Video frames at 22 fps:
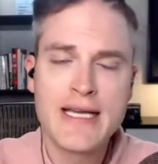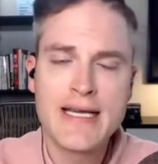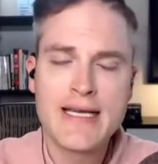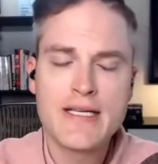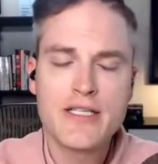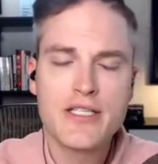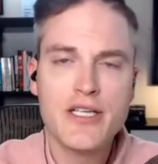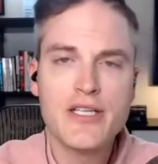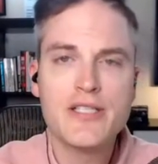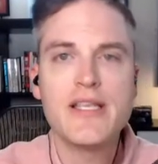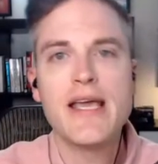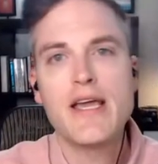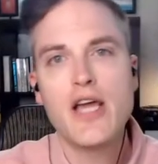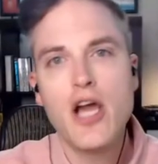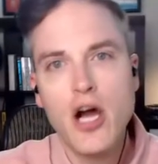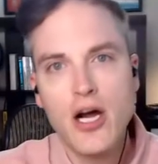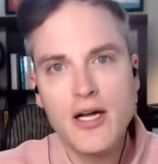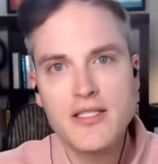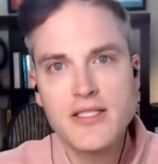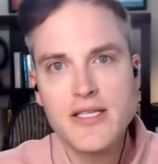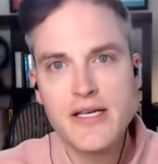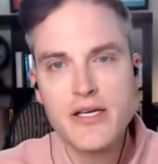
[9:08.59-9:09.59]
She's a
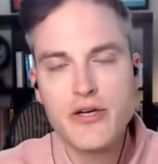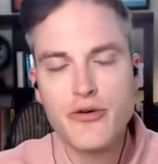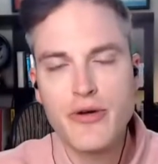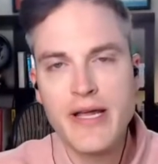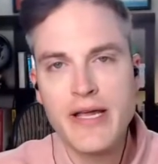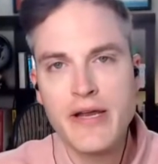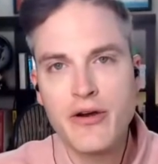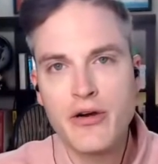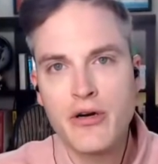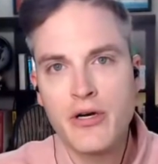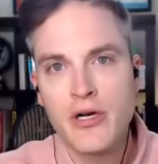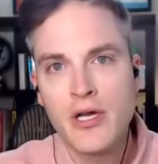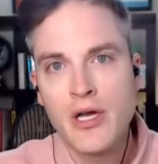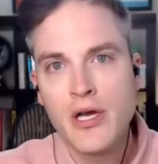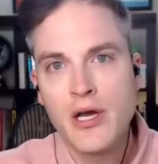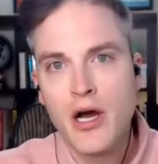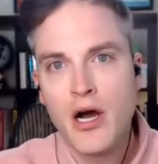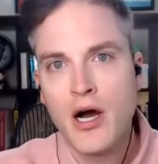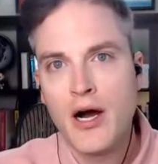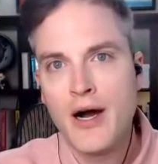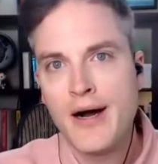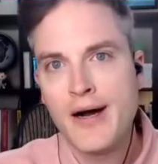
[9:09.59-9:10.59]
content creator
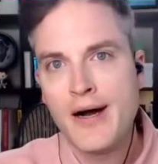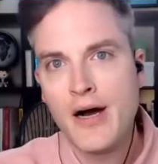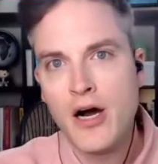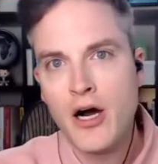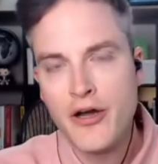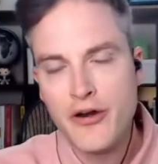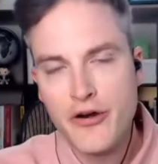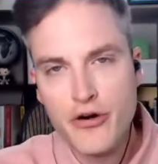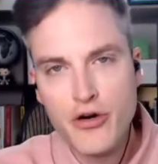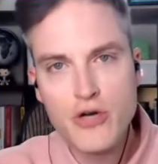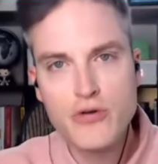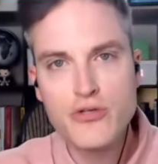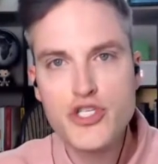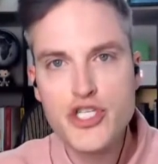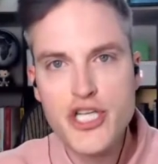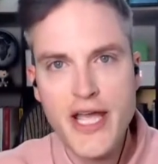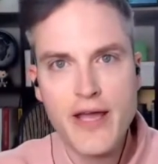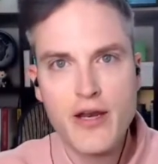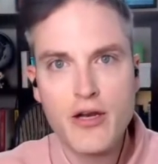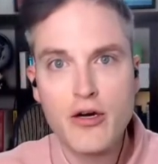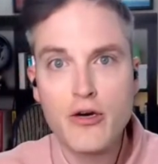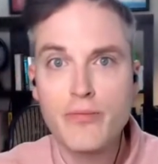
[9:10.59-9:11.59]
on her own
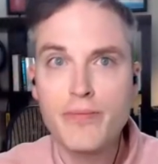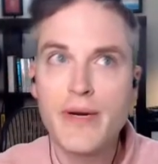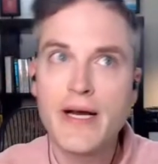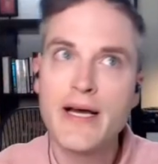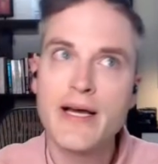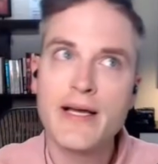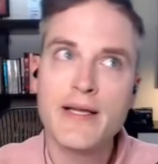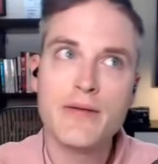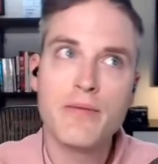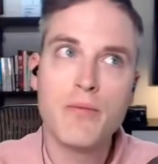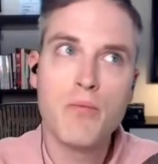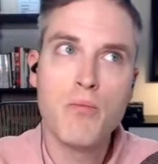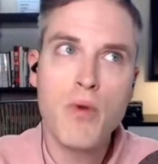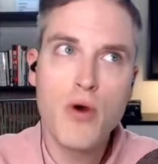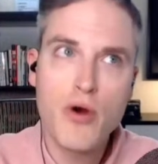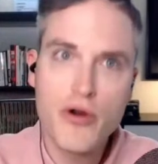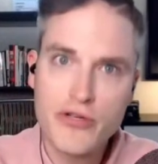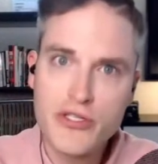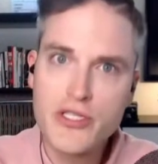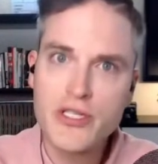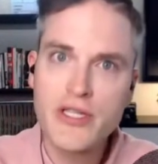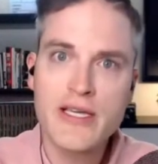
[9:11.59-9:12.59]
channel, but
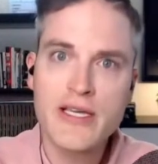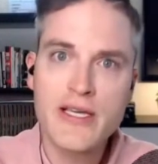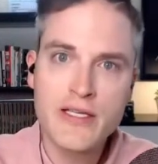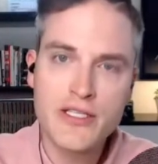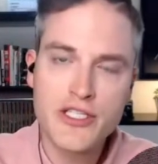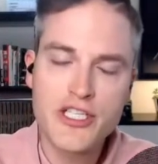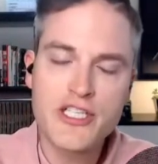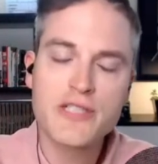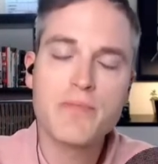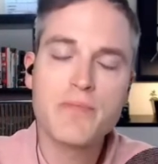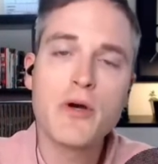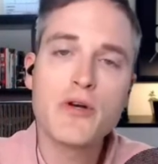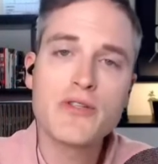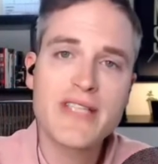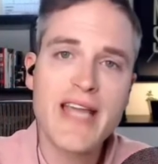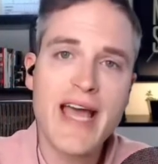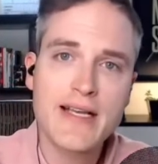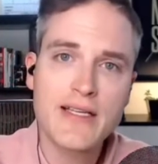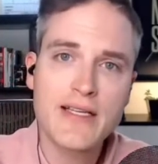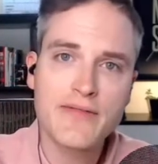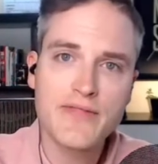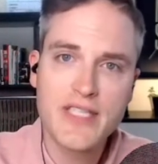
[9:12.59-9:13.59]
mostly she's most
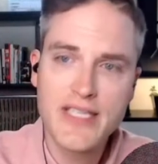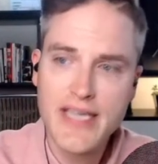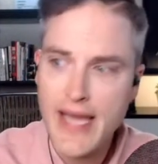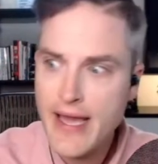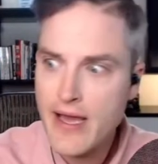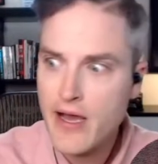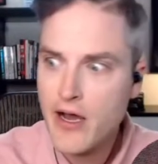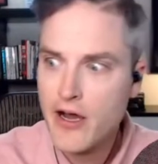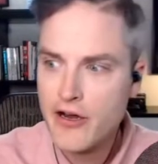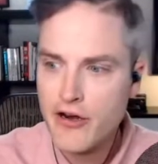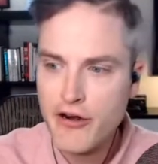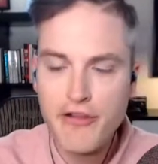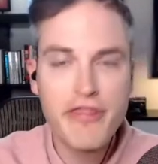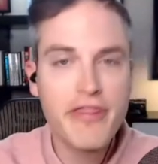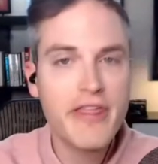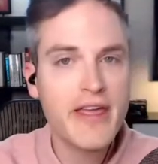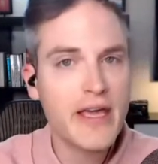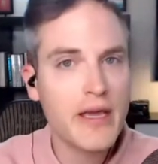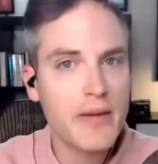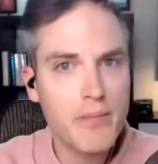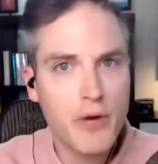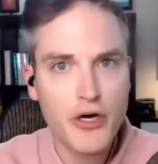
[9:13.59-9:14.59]
active today on our
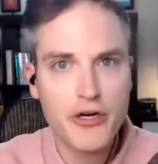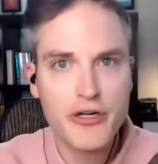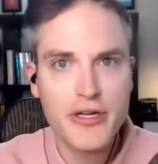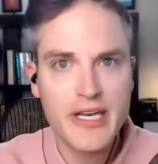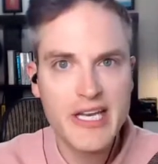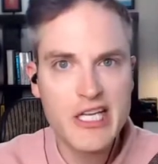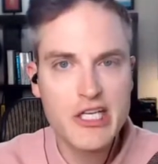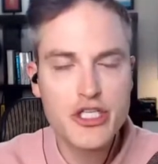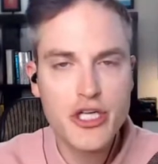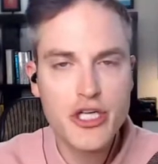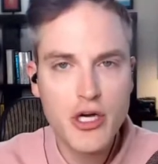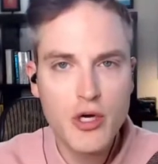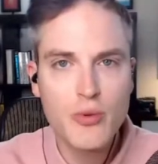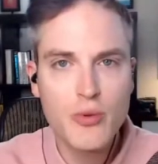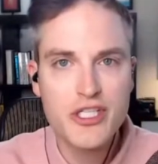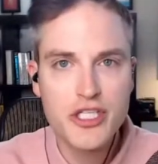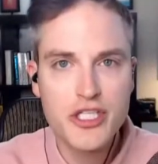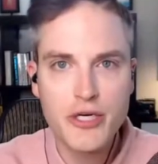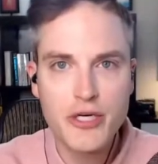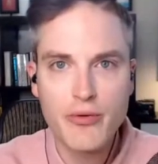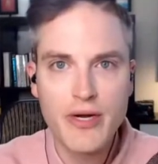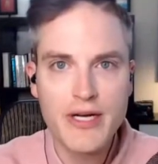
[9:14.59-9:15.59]
Think Marketing show, which
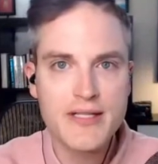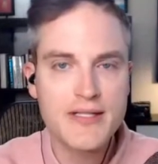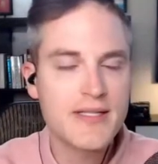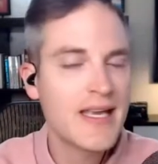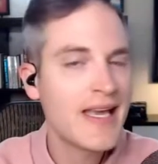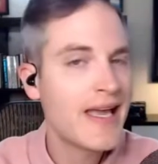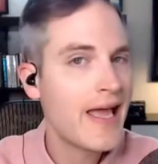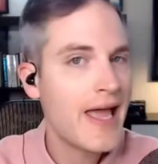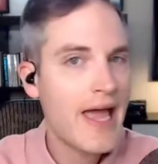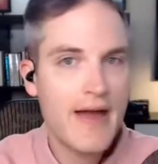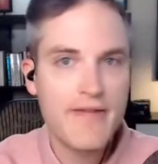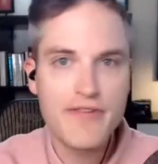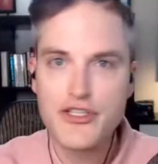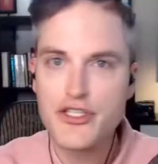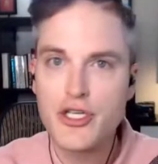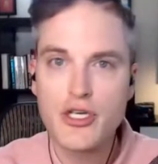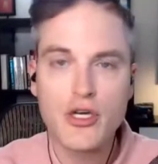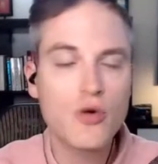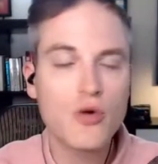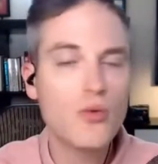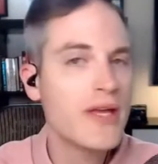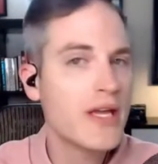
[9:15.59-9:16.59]
she runs every
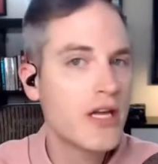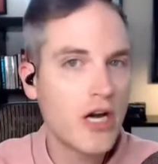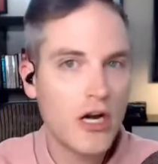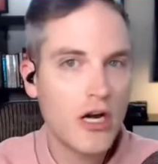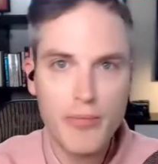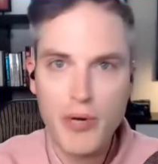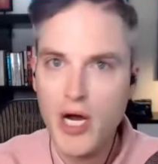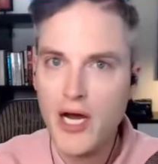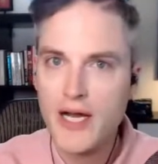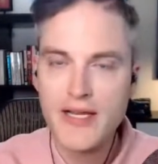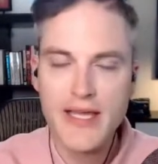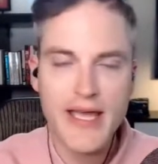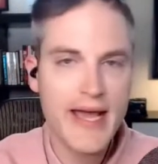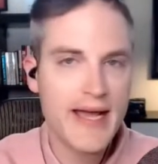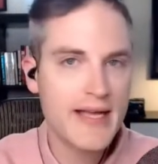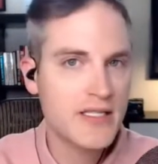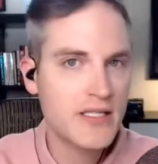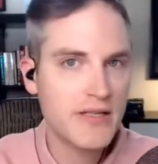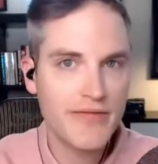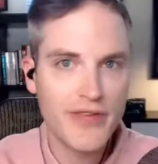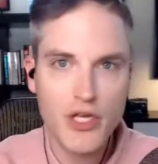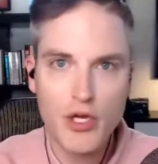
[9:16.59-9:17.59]
single week, our
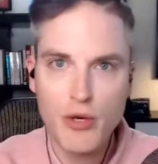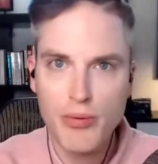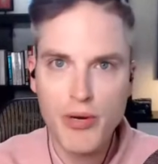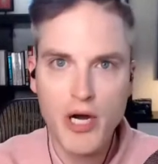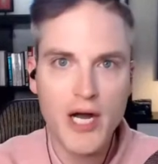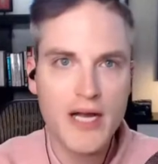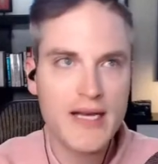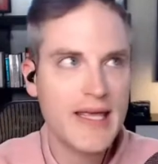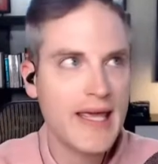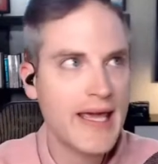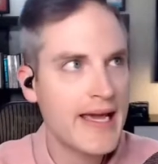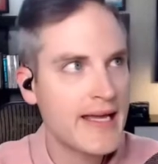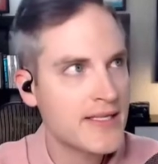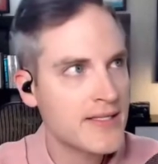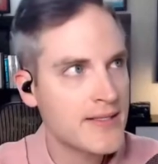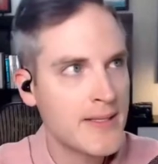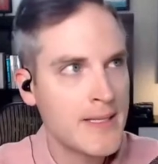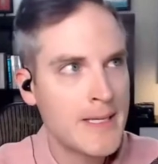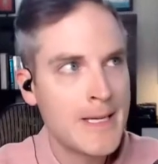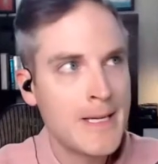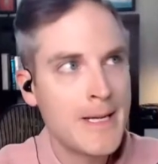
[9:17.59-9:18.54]
podcast, a video podcast.